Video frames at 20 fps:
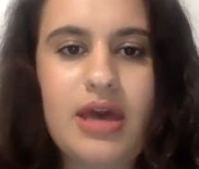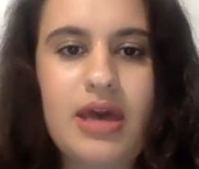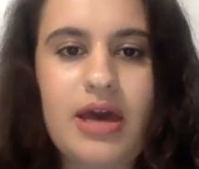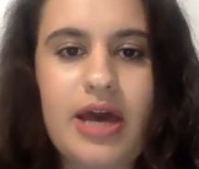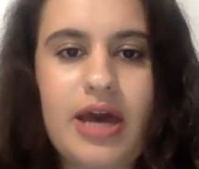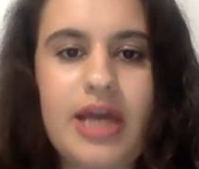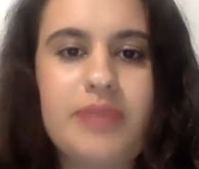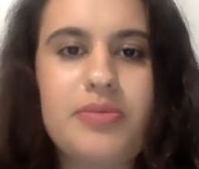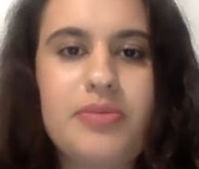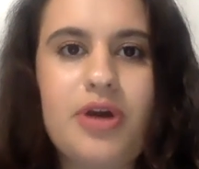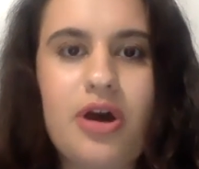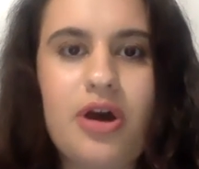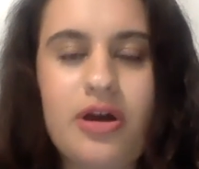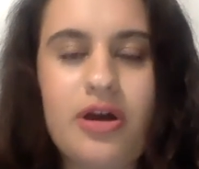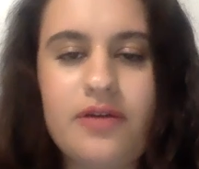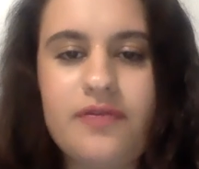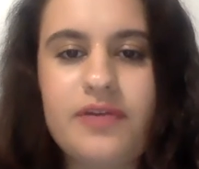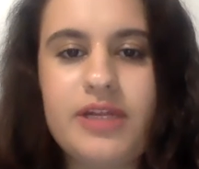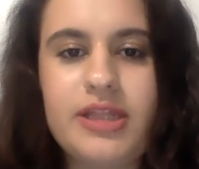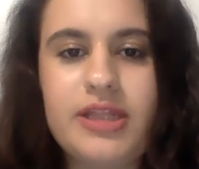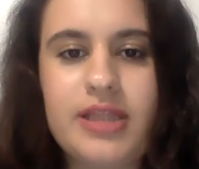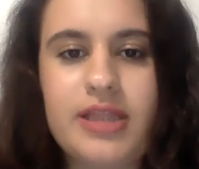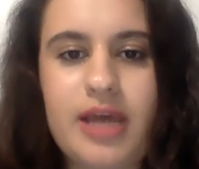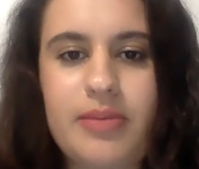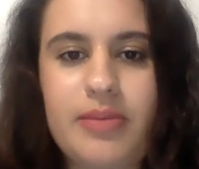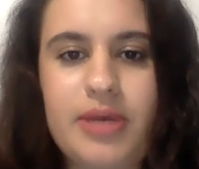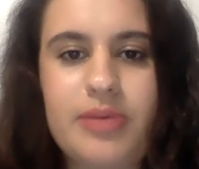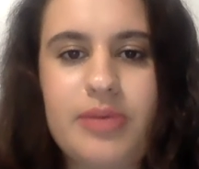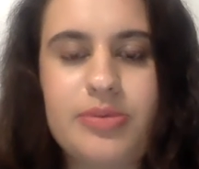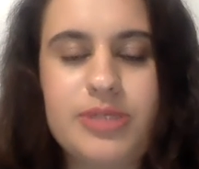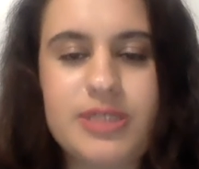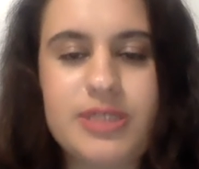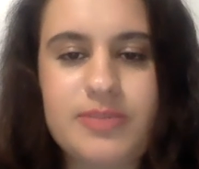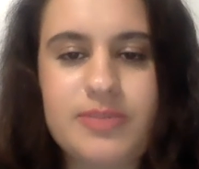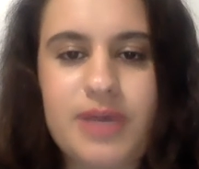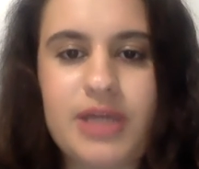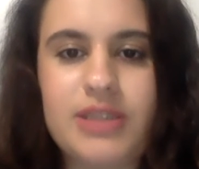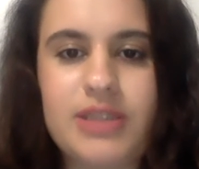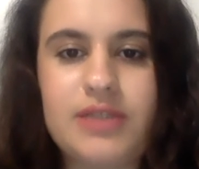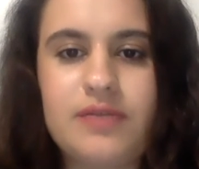I am confident that my
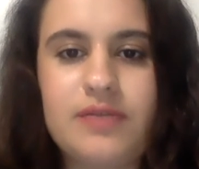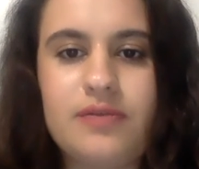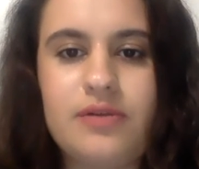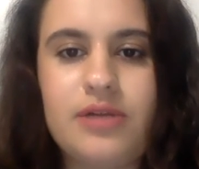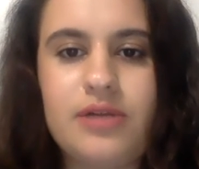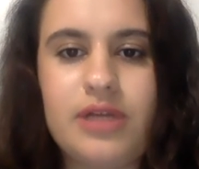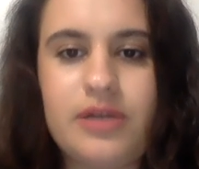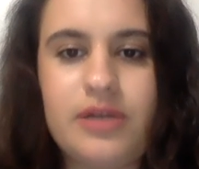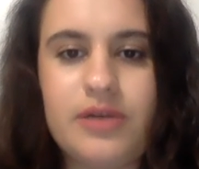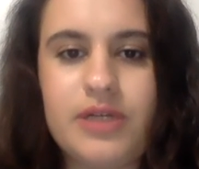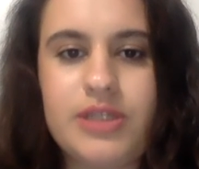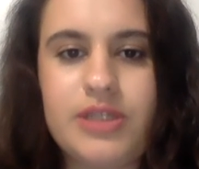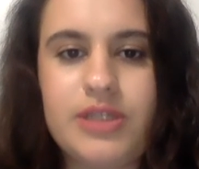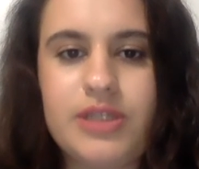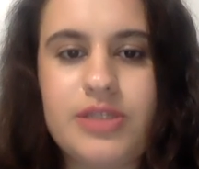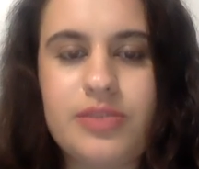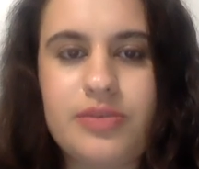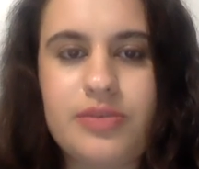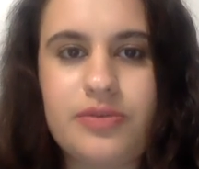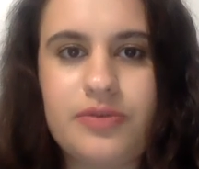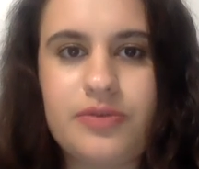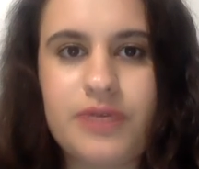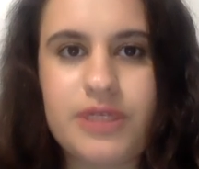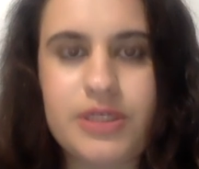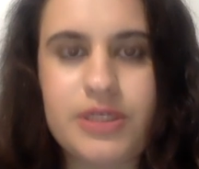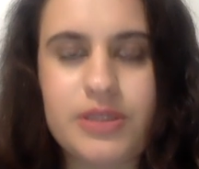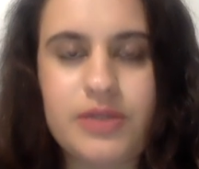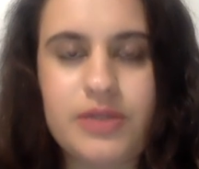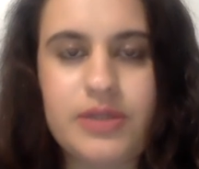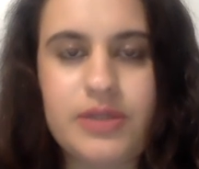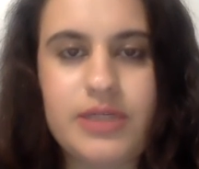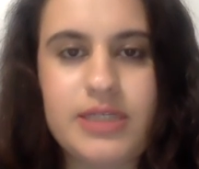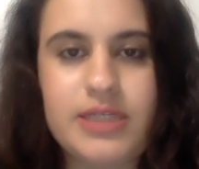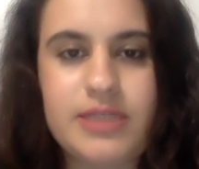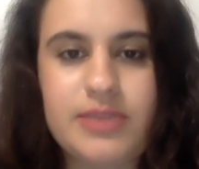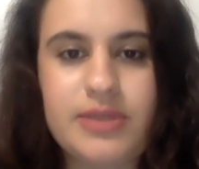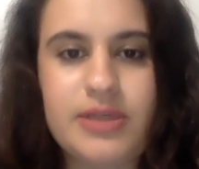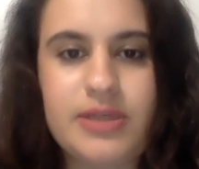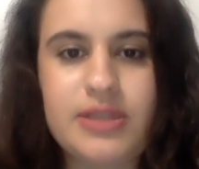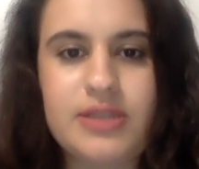perspective will enrich the professional
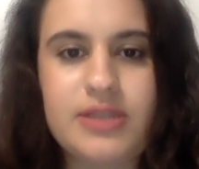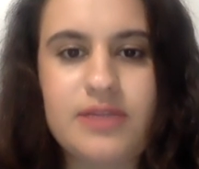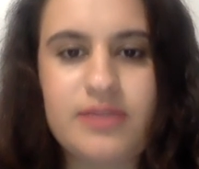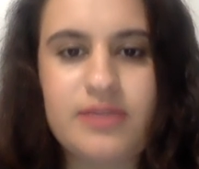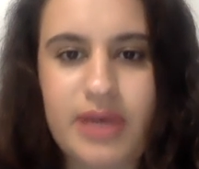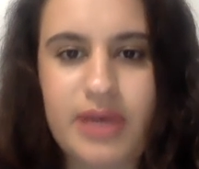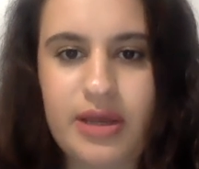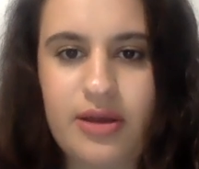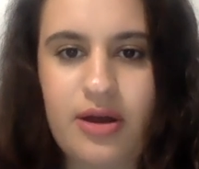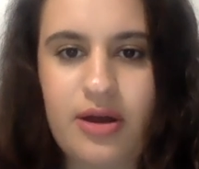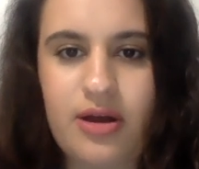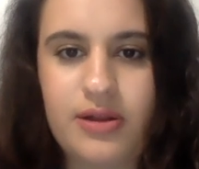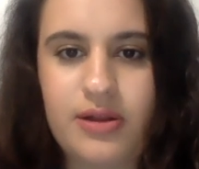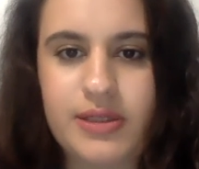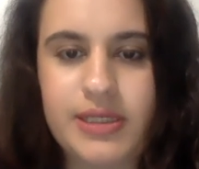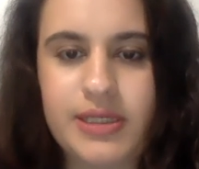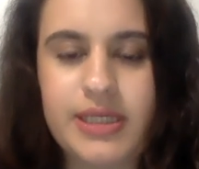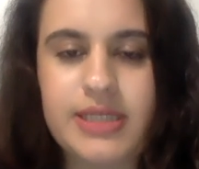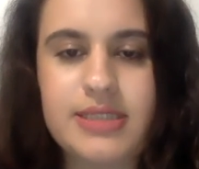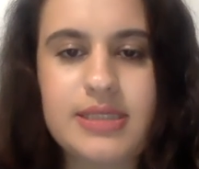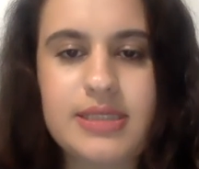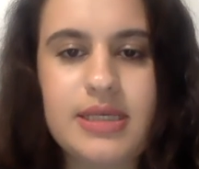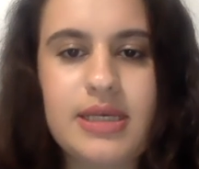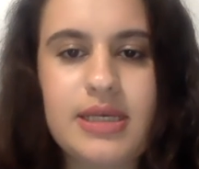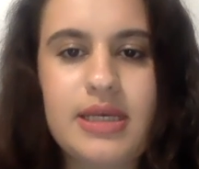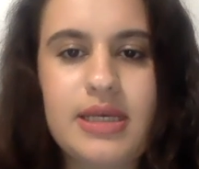experience of my colleagues.